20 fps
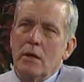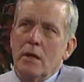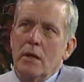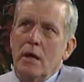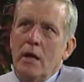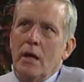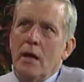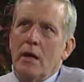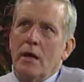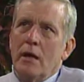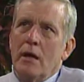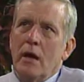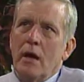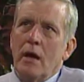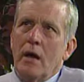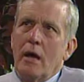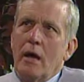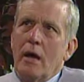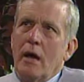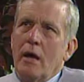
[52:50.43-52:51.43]
And
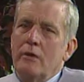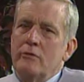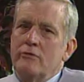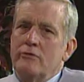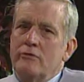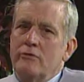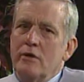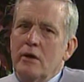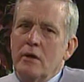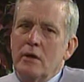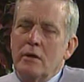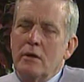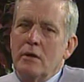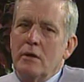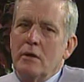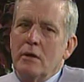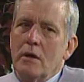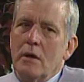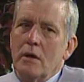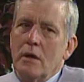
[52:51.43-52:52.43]
I said,
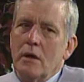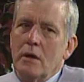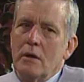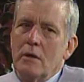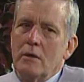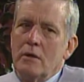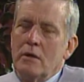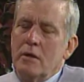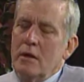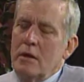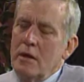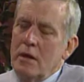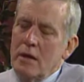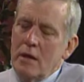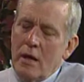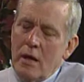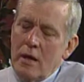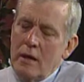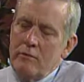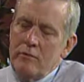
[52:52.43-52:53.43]
"Dick,
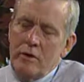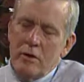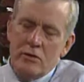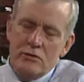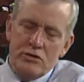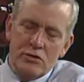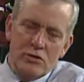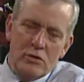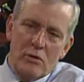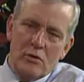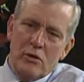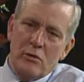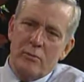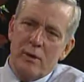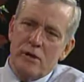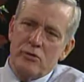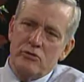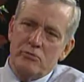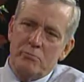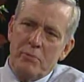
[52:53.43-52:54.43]
I haven't heard you talk
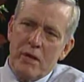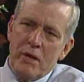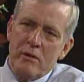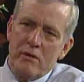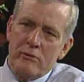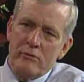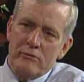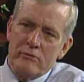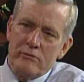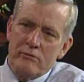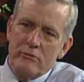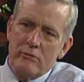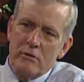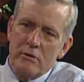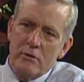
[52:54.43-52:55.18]
about your parents."